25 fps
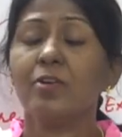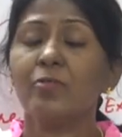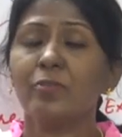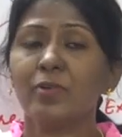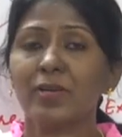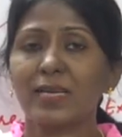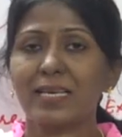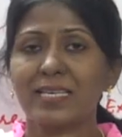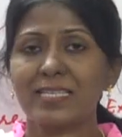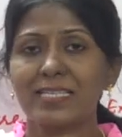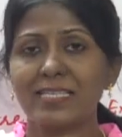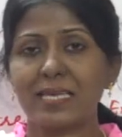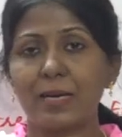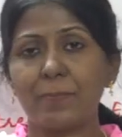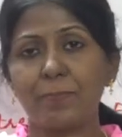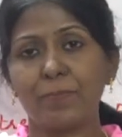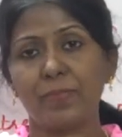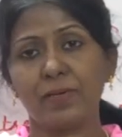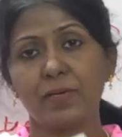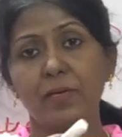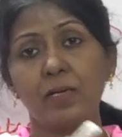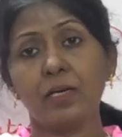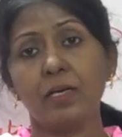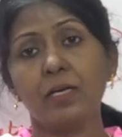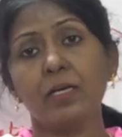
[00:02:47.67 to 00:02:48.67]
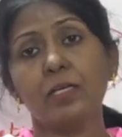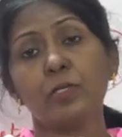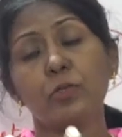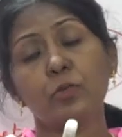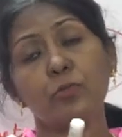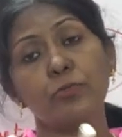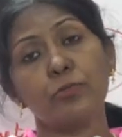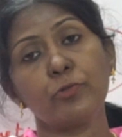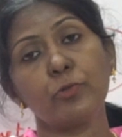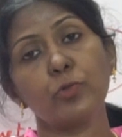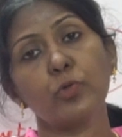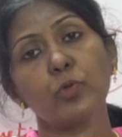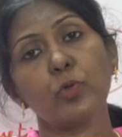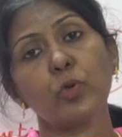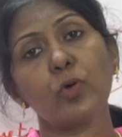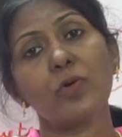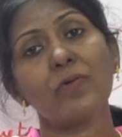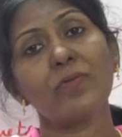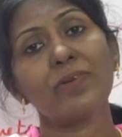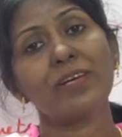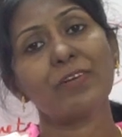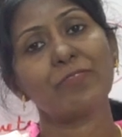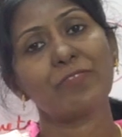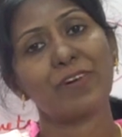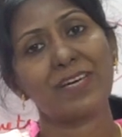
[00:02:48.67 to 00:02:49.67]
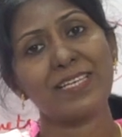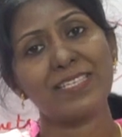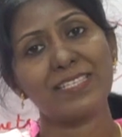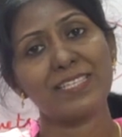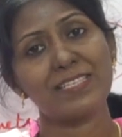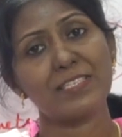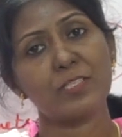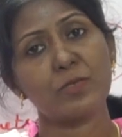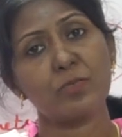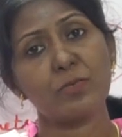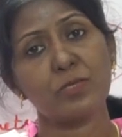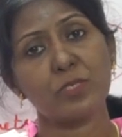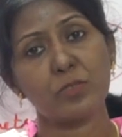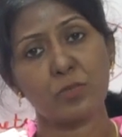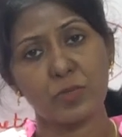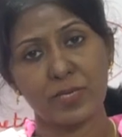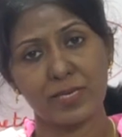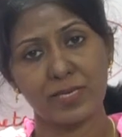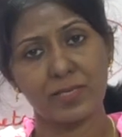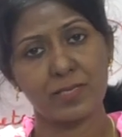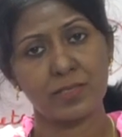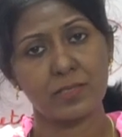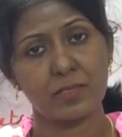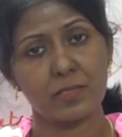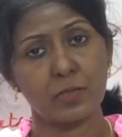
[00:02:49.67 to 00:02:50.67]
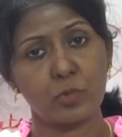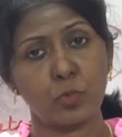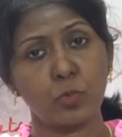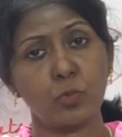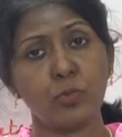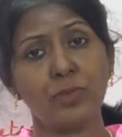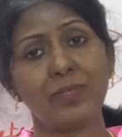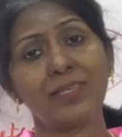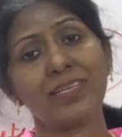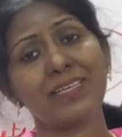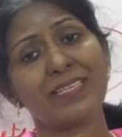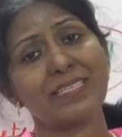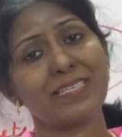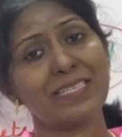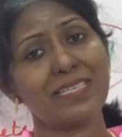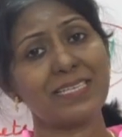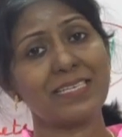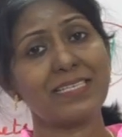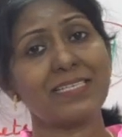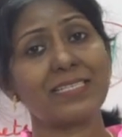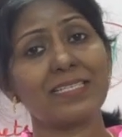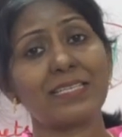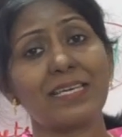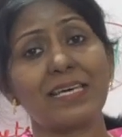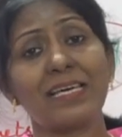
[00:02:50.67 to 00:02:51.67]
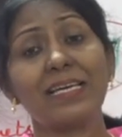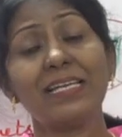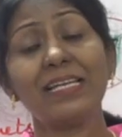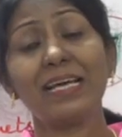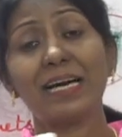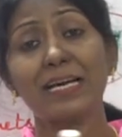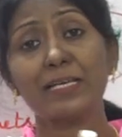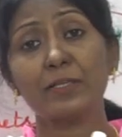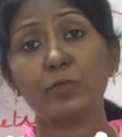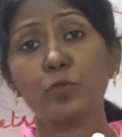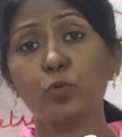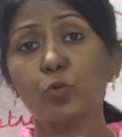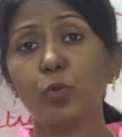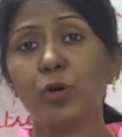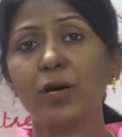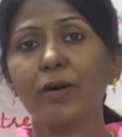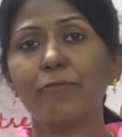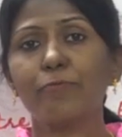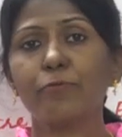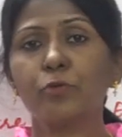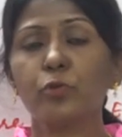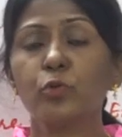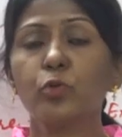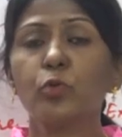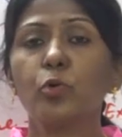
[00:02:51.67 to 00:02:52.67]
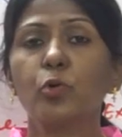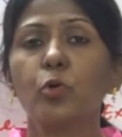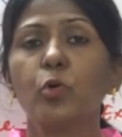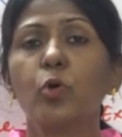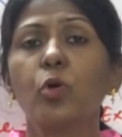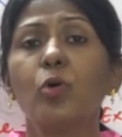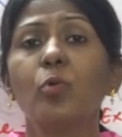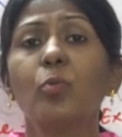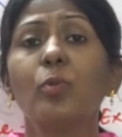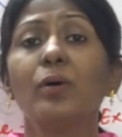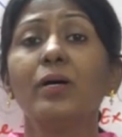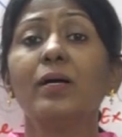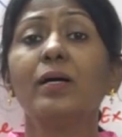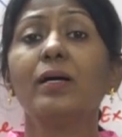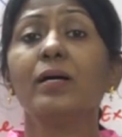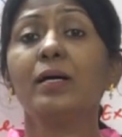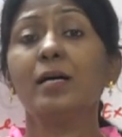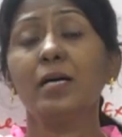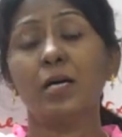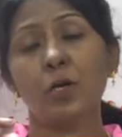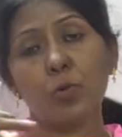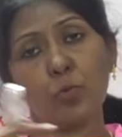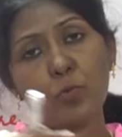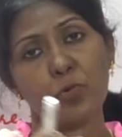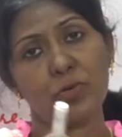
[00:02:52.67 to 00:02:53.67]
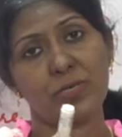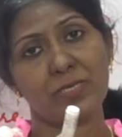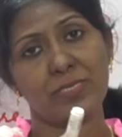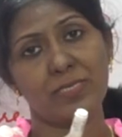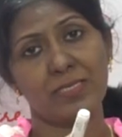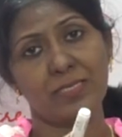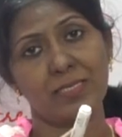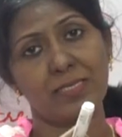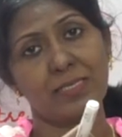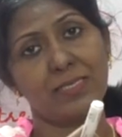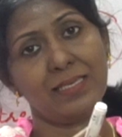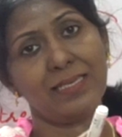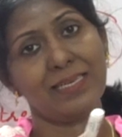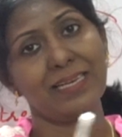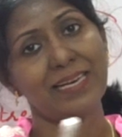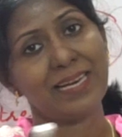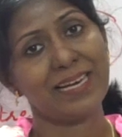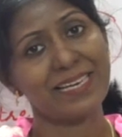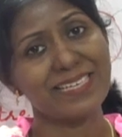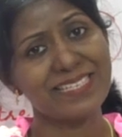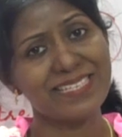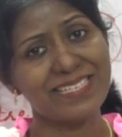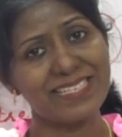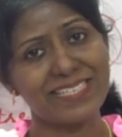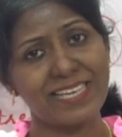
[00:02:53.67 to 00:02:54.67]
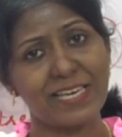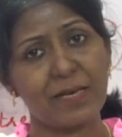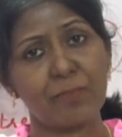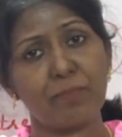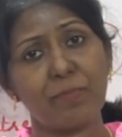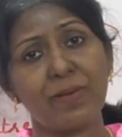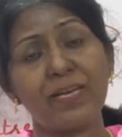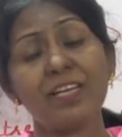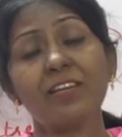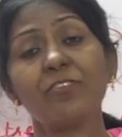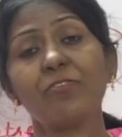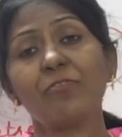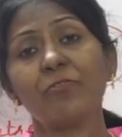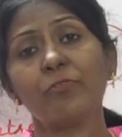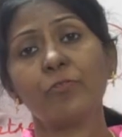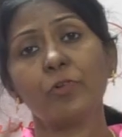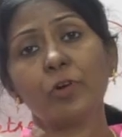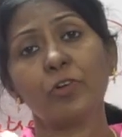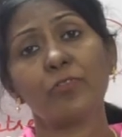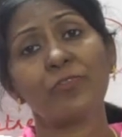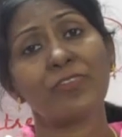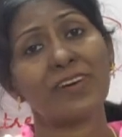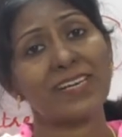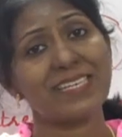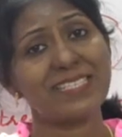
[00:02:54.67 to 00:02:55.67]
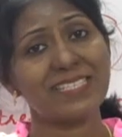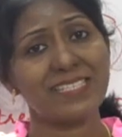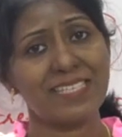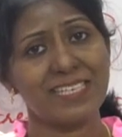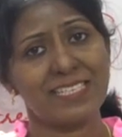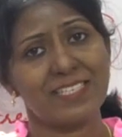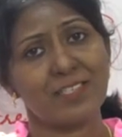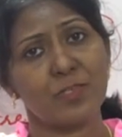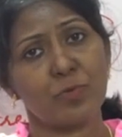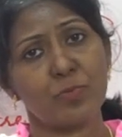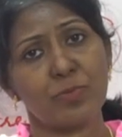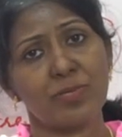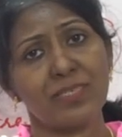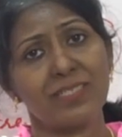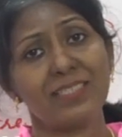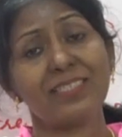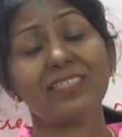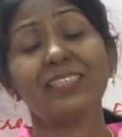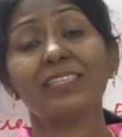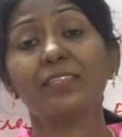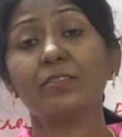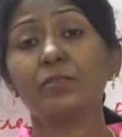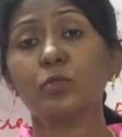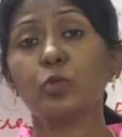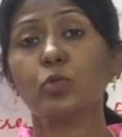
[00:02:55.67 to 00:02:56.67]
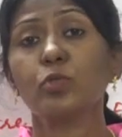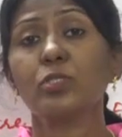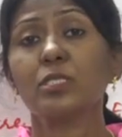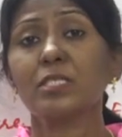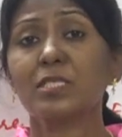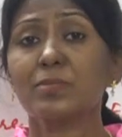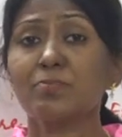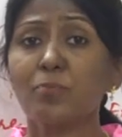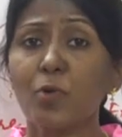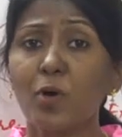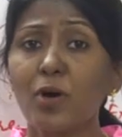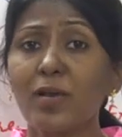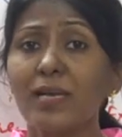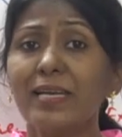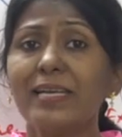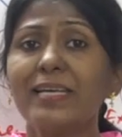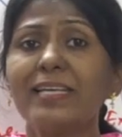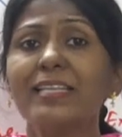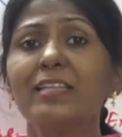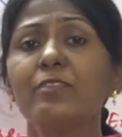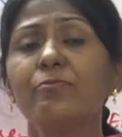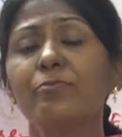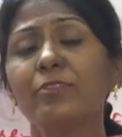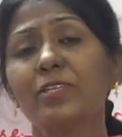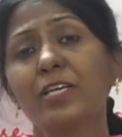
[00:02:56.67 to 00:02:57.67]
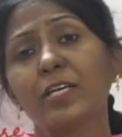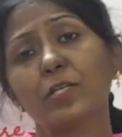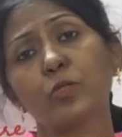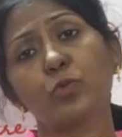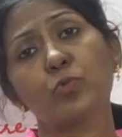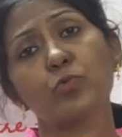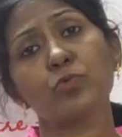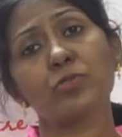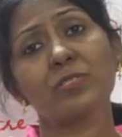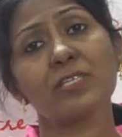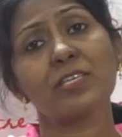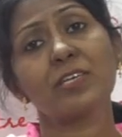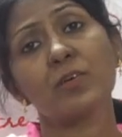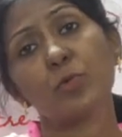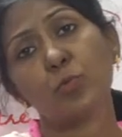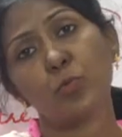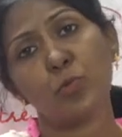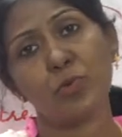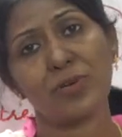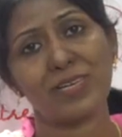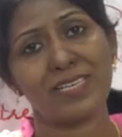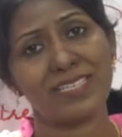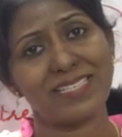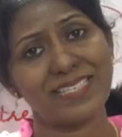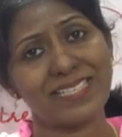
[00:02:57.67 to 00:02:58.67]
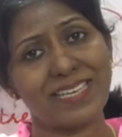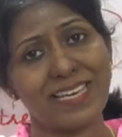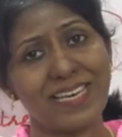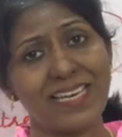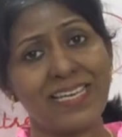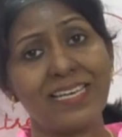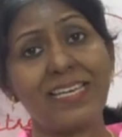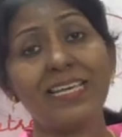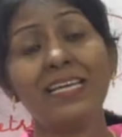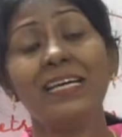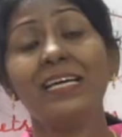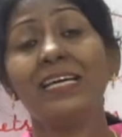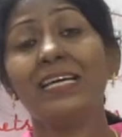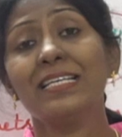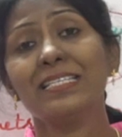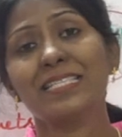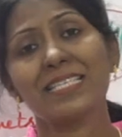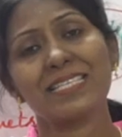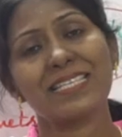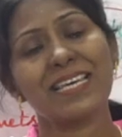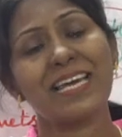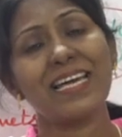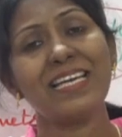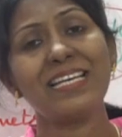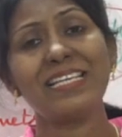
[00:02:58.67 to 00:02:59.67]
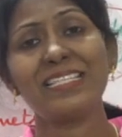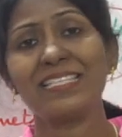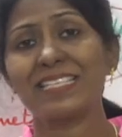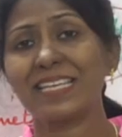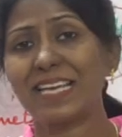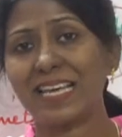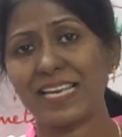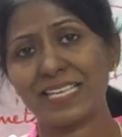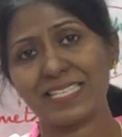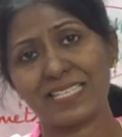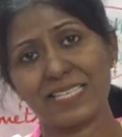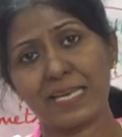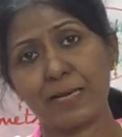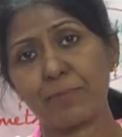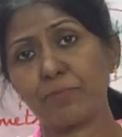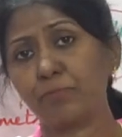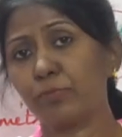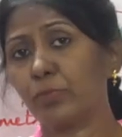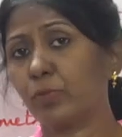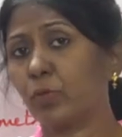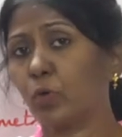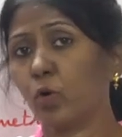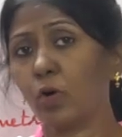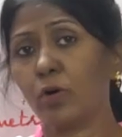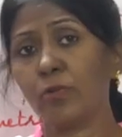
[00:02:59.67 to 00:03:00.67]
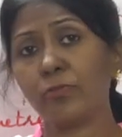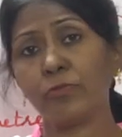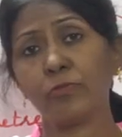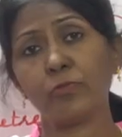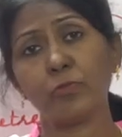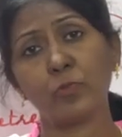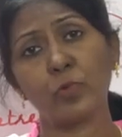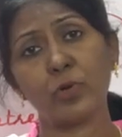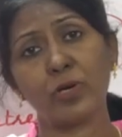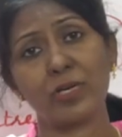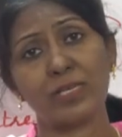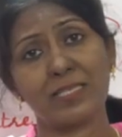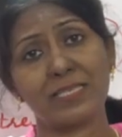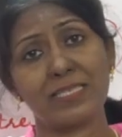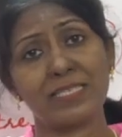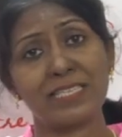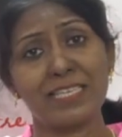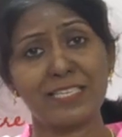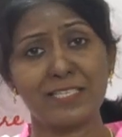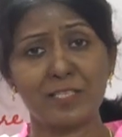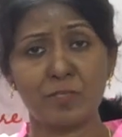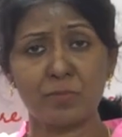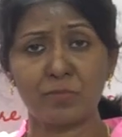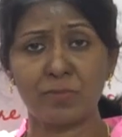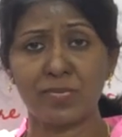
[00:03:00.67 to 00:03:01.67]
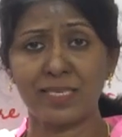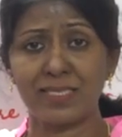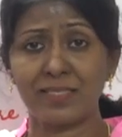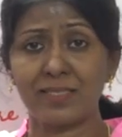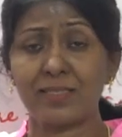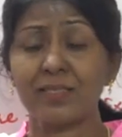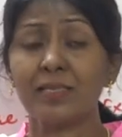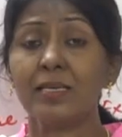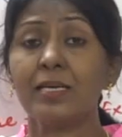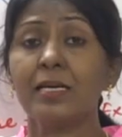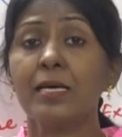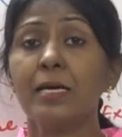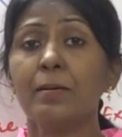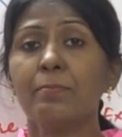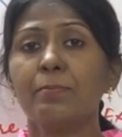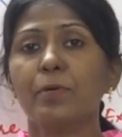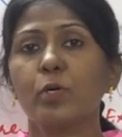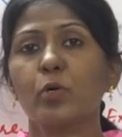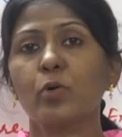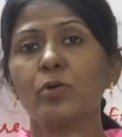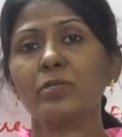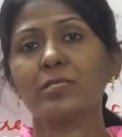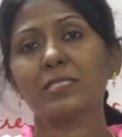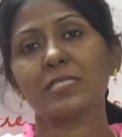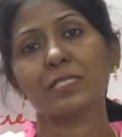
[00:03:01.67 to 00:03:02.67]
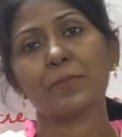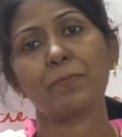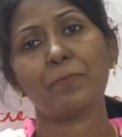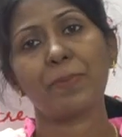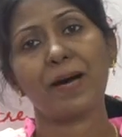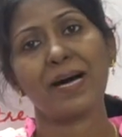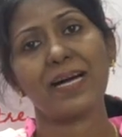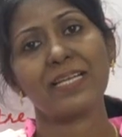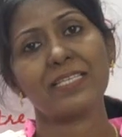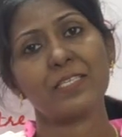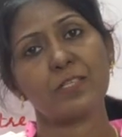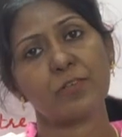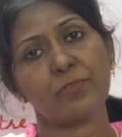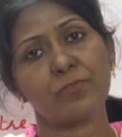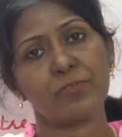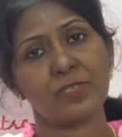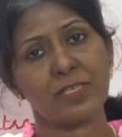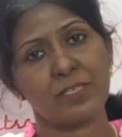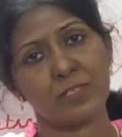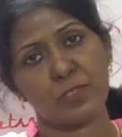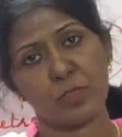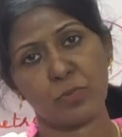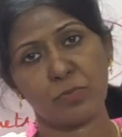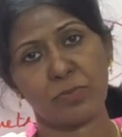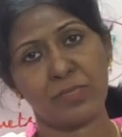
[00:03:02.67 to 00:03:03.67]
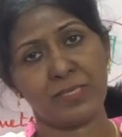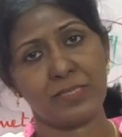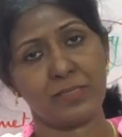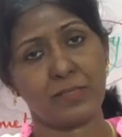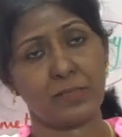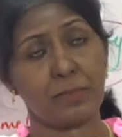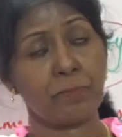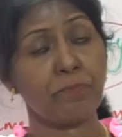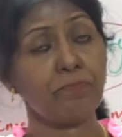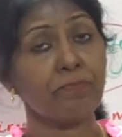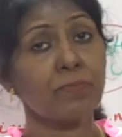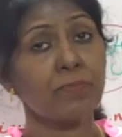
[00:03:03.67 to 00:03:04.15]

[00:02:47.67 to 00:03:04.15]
For example, if you draw a five centimeter, take a ruler or take a scale, and you have to draw a what? A line segment for five centimeter. So it's a small length, we are using what? A scale. So scale is an example of what? Centimeter, because it's a parts of centimeter.